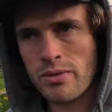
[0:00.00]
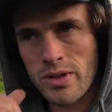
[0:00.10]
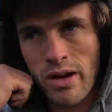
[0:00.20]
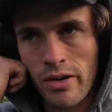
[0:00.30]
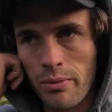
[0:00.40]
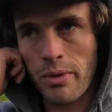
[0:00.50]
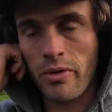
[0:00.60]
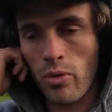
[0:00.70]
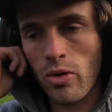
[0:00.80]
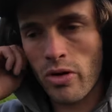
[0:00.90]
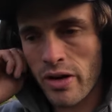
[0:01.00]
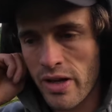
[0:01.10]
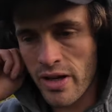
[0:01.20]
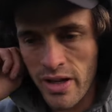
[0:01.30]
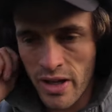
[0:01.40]
Just out on a bit of a walk.
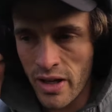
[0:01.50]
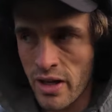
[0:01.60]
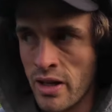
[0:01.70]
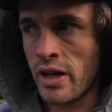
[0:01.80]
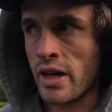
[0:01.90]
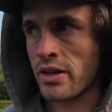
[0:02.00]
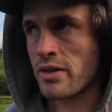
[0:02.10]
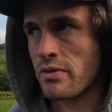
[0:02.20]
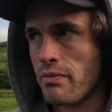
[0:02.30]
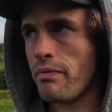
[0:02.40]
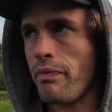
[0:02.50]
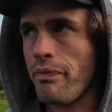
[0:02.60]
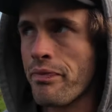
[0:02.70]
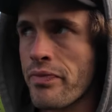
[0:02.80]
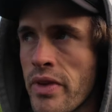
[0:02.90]
And
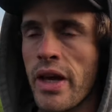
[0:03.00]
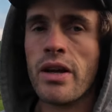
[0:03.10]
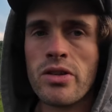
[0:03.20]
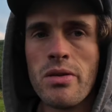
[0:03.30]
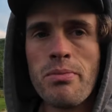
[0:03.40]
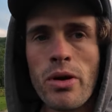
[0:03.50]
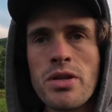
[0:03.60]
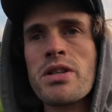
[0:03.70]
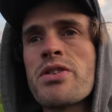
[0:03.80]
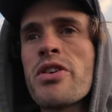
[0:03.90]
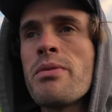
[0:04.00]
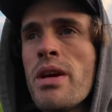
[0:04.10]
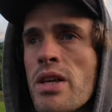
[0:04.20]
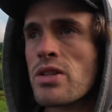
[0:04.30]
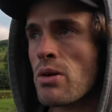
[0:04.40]
yeah, so imposter syndrome,
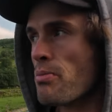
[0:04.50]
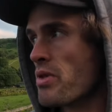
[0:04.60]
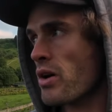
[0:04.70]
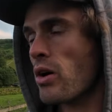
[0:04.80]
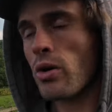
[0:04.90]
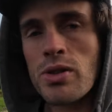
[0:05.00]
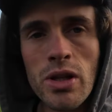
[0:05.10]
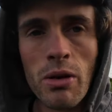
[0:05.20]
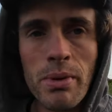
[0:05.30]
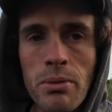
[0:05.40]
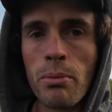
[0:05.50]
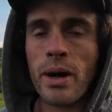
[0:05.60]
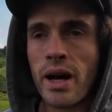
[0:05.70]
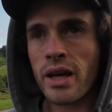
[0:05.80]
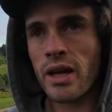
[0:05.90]
it's something that holds a lot of people
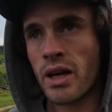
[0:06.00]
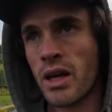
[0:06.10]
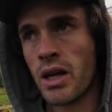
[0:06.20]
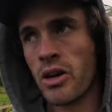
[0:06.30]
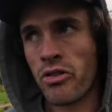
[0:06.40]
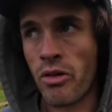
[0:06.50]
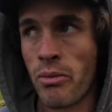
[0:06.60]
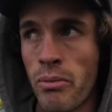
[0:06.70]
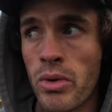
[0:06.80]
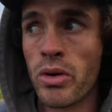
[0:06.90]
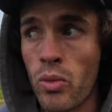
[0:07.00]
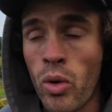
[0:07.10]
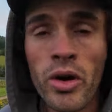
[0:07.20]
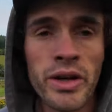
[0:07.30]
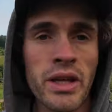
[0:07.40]
back from,
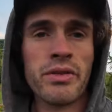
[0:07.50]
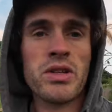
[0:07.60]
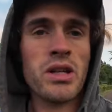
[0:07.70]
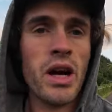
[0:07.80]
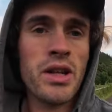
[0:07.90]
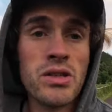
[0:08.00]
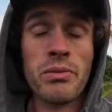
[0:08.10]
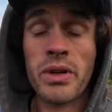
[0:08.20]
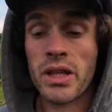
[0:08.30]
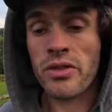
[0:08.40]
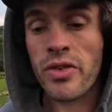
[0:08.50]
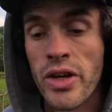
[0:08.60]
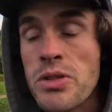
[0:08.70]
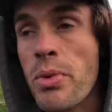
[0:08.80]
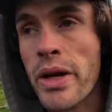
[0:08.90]
one, even starting something in the
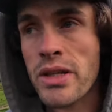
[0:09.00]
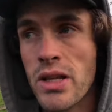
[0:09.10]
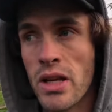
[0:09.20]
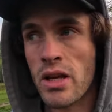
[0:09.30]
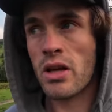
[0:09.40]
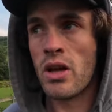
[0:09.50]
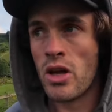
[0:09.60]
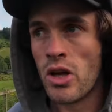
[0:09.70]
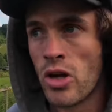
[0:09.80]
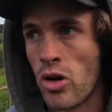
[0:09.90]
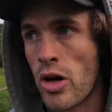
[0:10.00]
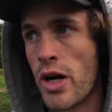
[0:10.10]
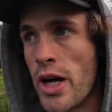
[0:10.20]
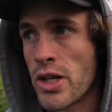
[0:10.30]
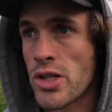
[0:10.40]
first place,
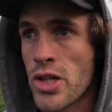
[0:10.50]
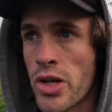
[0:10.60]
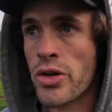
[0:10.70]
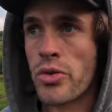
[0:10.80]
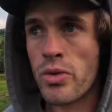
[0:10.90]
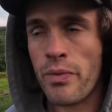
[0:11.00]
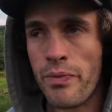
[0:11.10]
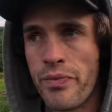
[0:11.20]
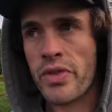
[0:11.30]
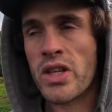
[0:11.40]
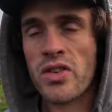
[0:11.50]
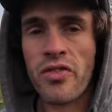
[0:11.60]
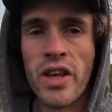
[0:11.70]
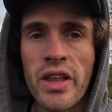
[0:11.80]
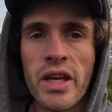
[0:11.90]
and two, this
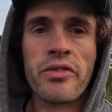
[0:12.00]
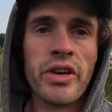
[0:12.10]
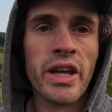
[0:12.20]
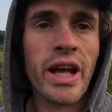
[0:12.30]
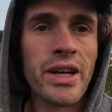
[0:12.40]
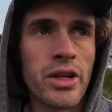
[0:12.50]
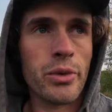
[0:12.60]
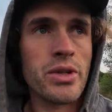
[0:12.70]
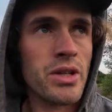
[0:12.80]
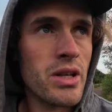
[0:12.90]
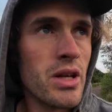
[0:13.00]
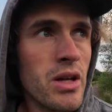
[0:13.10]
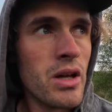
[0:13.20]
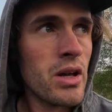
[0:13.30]
feeling of inadequacy,